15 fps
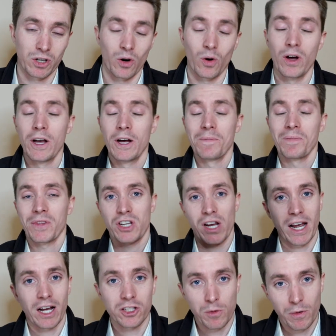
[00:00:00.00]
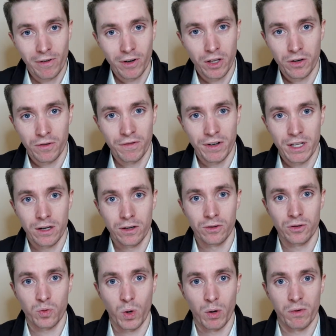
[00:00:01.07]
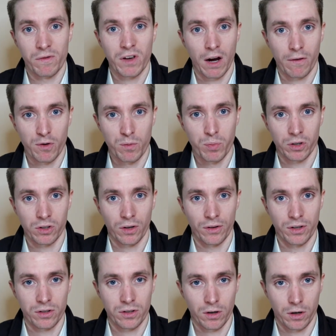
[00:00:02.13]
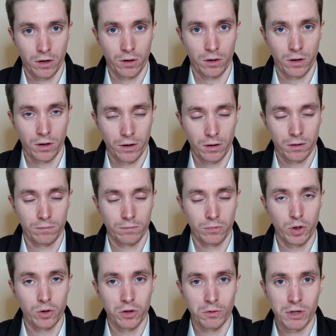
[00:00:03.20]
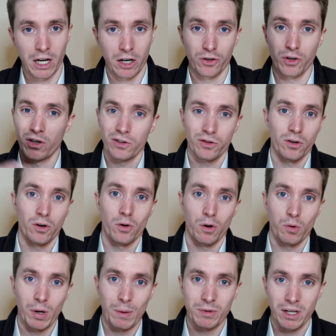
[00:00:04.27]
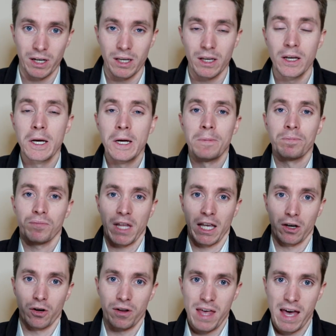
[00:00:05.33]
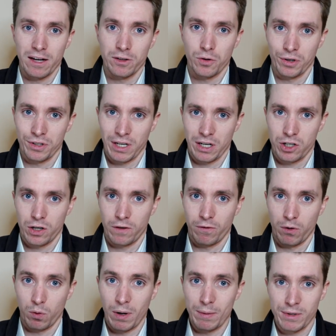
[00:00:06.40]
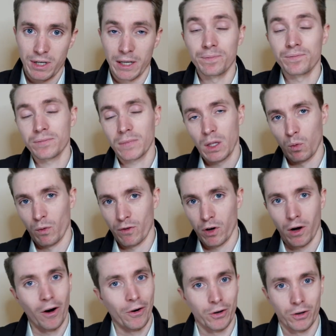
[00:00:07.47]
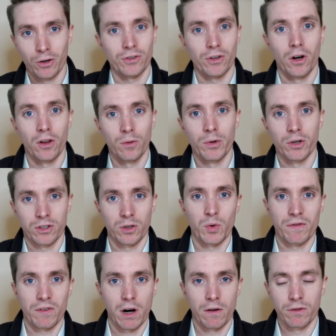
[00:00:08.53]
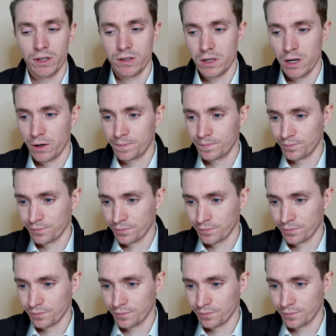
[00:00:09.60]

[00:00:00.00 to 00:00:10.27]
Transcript: So check out some of our other videos where we've covered books on this on our on our YouTube channel. You can also go to our website and go to the editorial section of our website. We've got articles on all the books that we've covered this year.